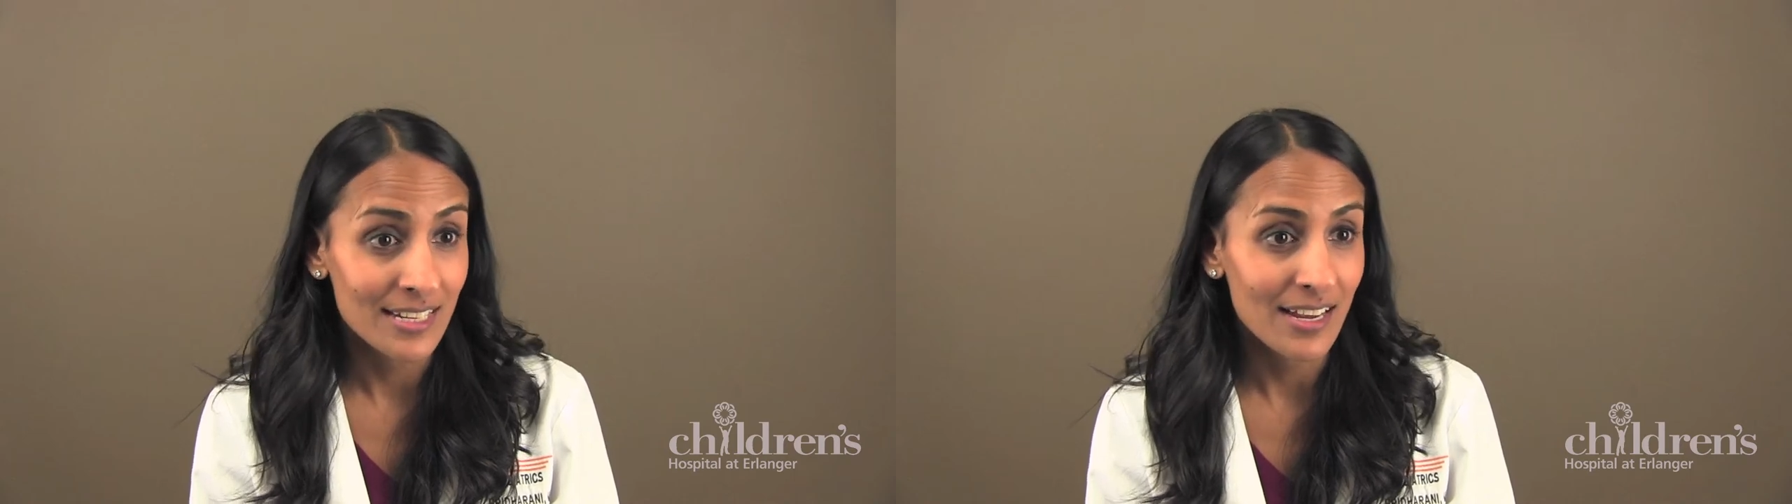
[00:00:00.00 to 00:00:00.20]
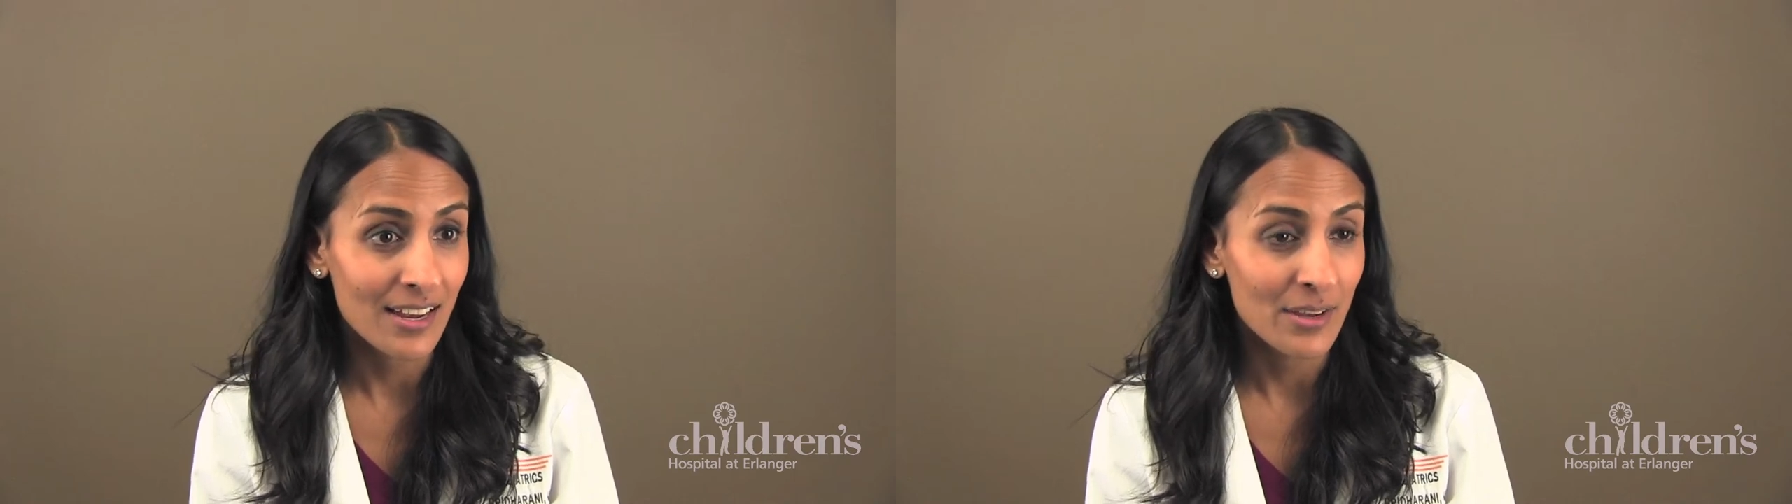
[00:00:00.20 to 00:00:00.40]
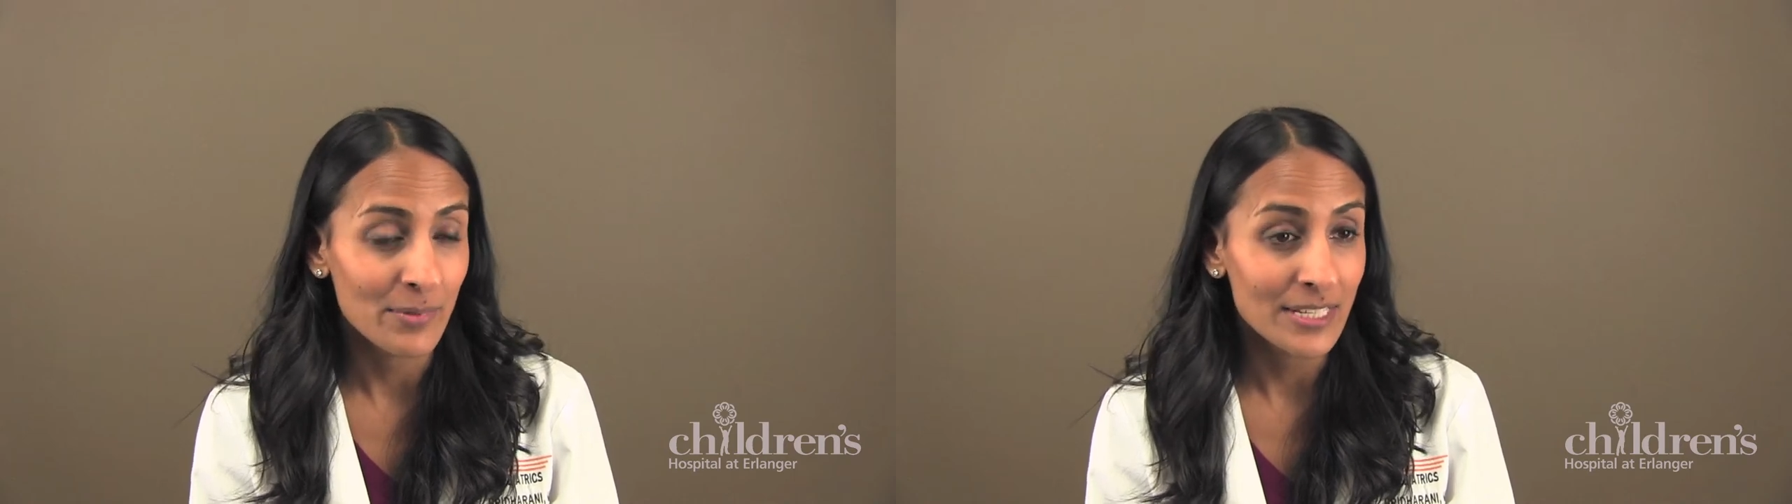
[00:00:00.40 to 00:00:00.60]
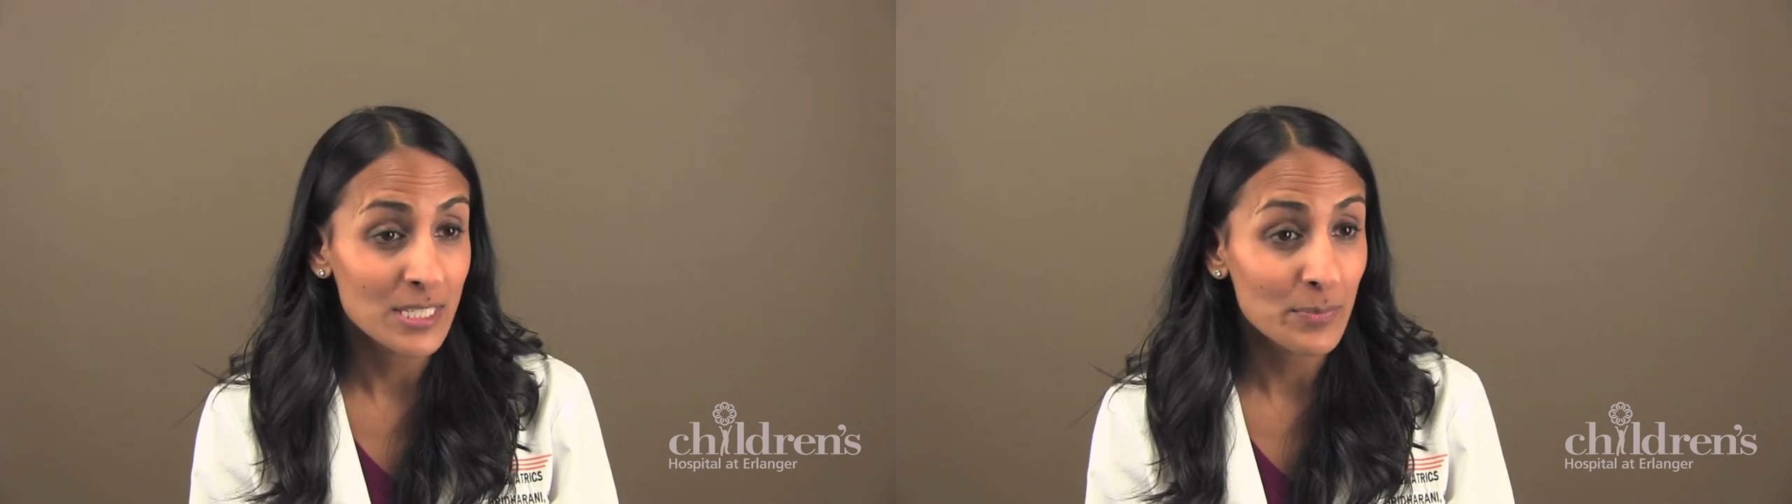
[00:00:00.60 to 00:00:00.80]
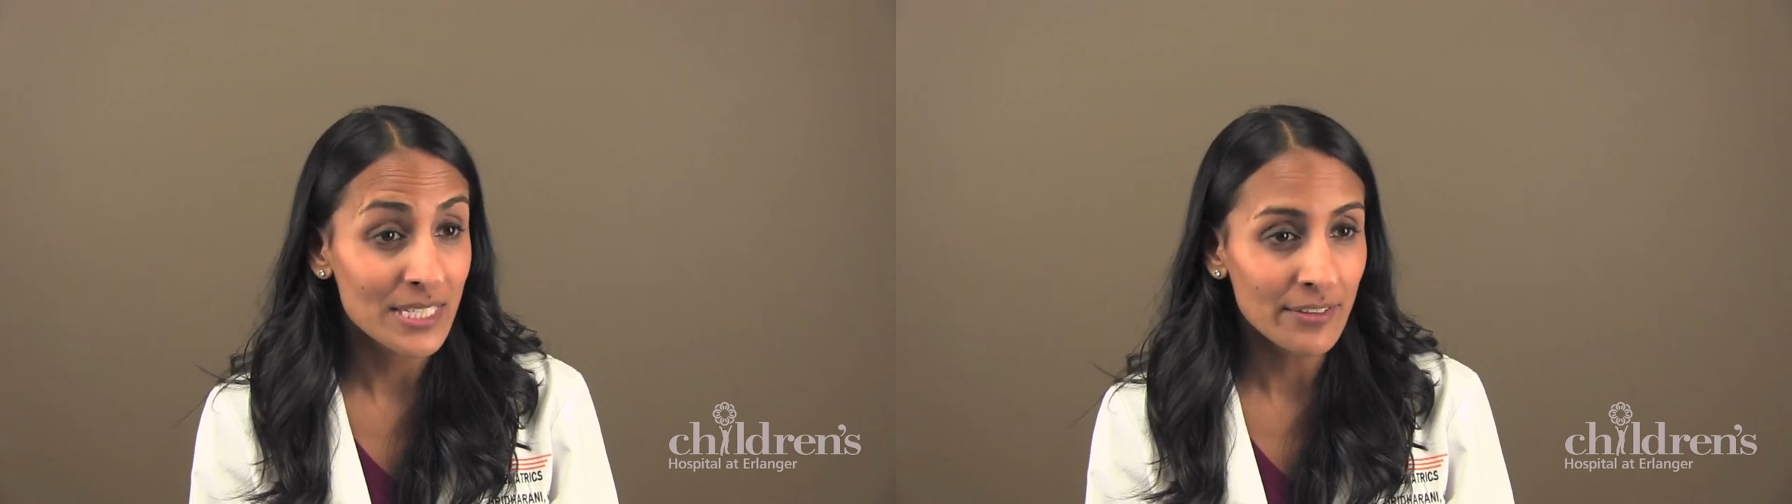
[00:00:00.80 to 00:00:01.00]
Um, and
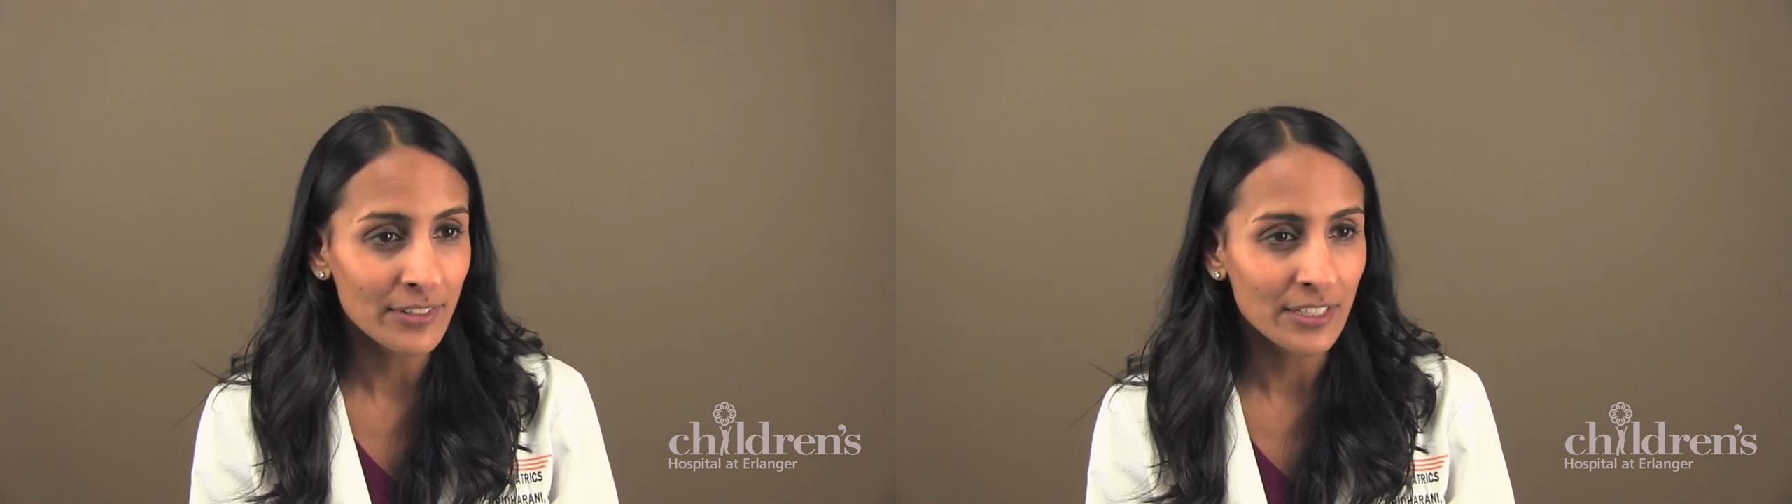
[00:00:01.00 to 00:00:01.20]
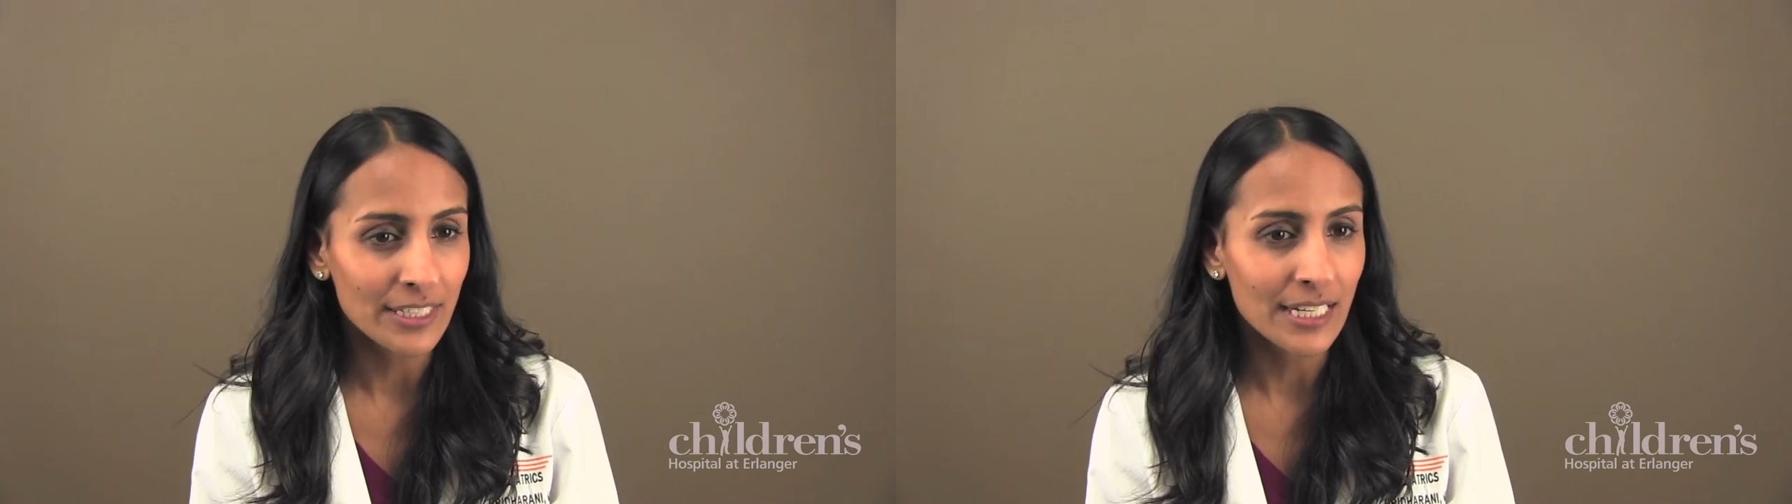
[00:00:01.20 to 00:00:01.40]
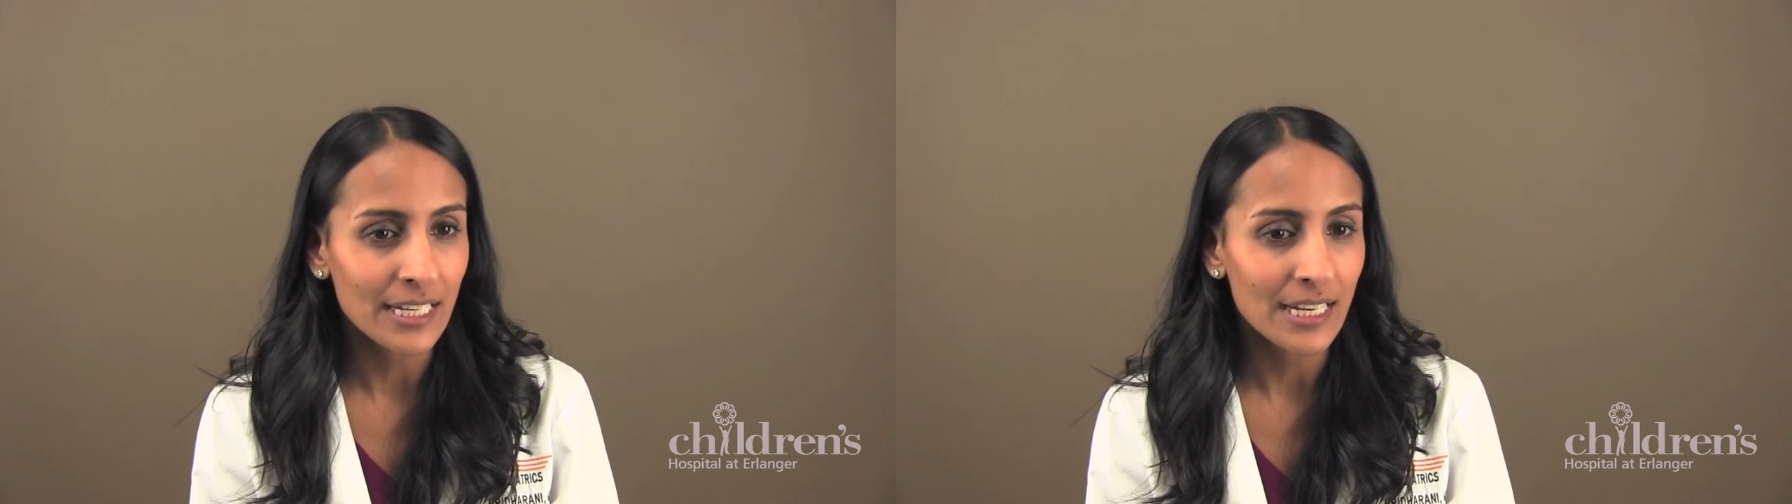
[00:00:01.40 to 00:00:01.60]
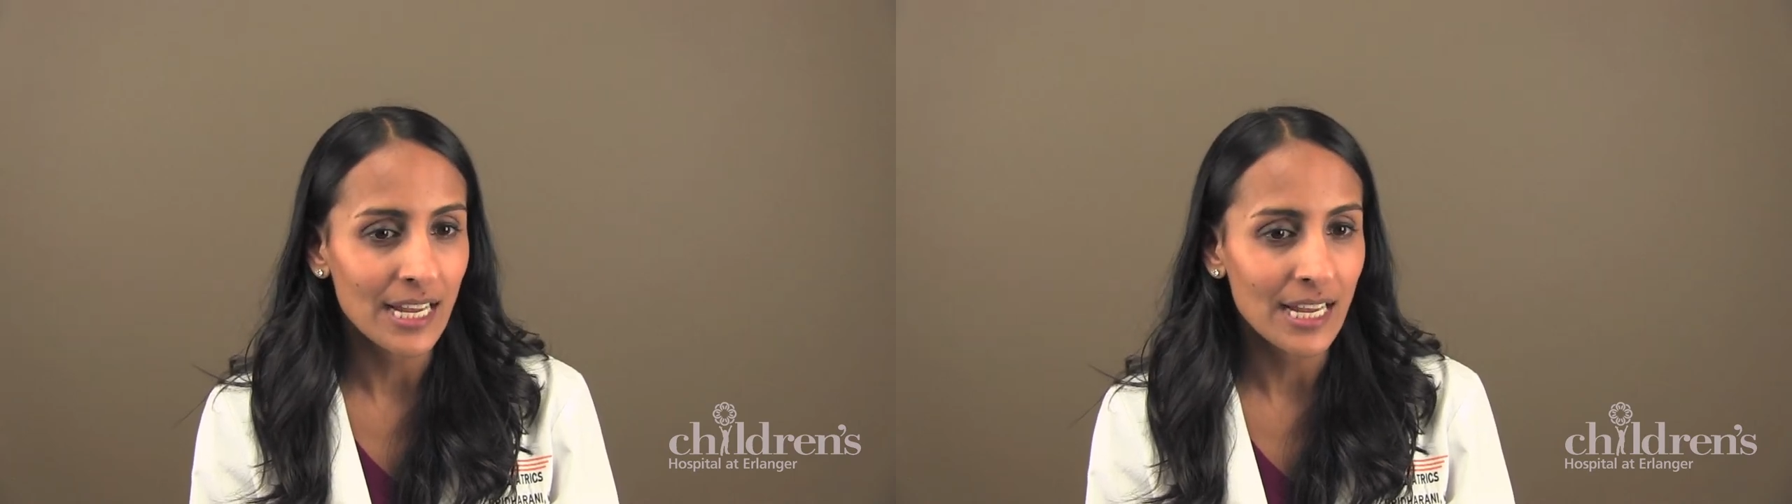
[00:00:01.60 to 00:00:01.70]
specifically